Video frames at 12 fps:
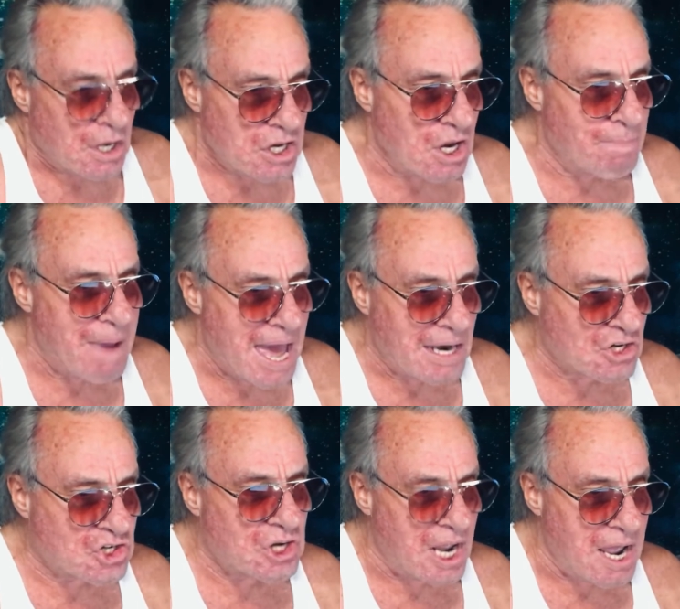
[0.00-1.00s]
You better
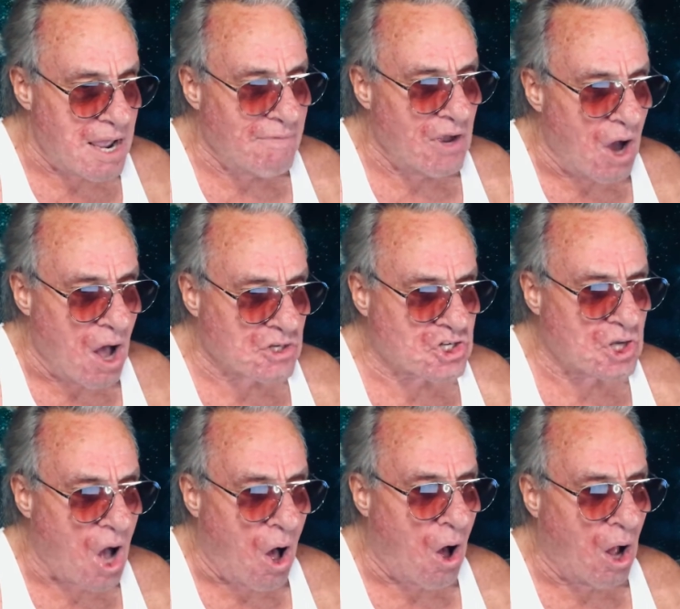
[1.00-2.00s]
save your
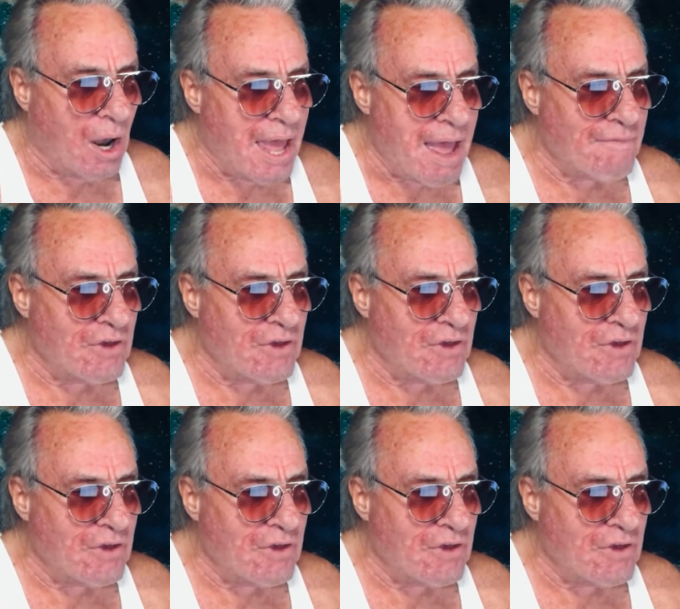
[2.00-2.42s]
soul.